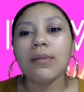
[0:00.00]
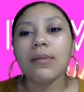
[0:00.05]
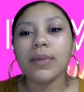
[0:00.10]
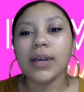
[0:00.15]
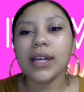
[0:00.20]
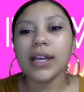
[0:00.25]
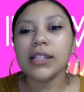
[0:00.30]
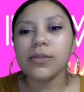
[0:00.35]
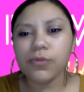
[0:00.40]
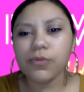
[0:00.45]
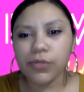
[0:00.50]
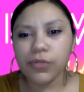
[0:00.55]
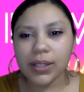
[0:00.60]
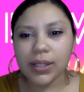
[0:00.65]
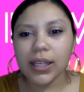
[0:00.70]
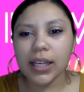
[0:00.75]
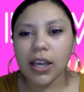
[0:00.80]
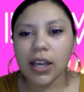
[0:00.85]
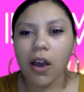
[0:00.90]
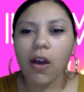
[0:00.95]
It's
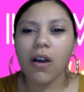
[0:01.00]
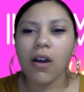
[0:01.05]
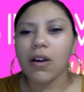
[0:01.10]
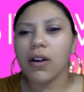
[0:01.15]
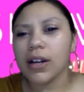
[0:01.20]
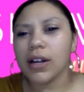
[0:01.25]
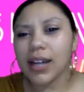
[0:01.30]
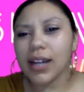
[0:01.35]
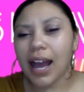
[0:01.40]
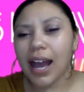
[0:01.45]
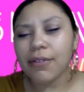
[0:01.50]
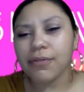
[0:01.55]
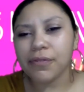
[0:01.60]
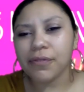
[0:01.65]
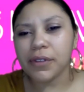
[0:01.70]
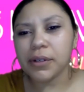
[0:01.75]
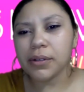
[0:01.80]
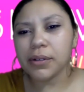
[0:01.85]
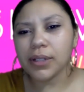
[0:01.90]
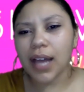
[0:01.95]
really hard, I
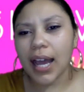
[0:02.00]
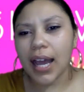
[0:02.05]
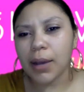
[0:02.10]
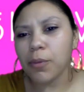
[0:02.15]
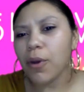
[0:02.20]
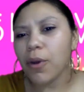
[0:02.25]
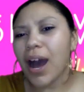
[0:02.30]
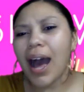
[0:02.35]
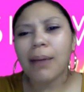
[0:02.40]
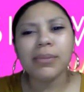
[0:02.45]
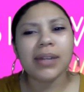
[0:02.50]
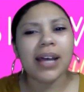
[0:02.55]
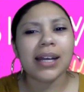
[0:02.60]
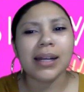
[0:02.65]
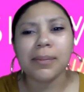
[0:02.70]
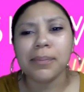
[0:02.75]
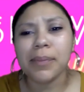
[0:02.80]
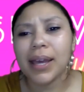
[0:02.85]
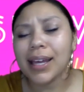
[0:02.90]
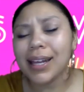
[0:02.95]
feel like. Well, I'm not a
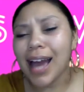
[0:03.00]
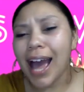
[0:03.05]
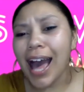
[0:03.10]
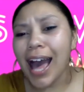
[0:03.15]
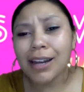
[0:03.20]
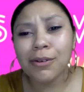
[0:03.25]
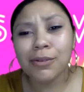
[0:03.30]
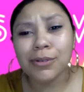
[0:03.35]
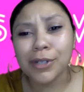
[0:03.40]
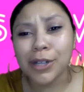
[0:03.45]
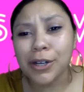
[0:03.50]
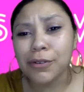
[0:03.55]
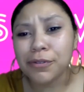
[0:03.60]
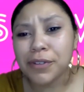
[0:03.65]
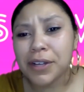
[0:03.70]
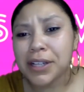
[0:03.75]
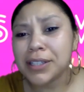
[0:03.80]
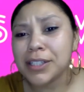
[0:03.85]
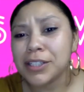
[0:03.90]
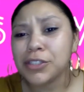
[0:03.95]
man. I don't know,
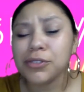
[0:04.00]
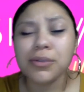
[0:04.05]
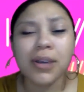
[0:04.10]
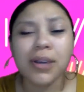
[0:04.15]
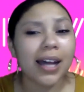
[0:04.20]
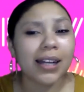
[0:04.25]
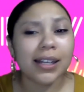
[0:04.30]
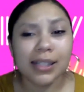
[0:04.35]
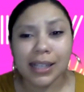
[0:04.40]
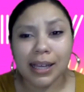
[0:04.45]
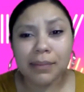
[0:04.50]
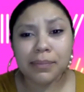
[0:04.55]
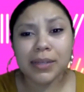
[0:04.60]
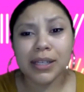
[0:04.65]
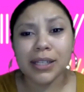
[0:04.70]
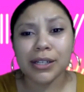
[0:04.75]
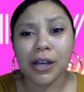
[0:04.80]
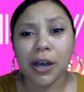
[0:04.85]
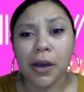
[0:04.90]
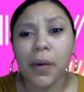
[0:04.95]
fellas. You got to let
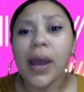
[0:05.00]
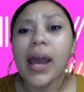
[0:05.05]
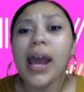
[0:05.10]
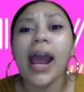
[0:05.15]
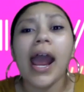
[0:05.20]
me know.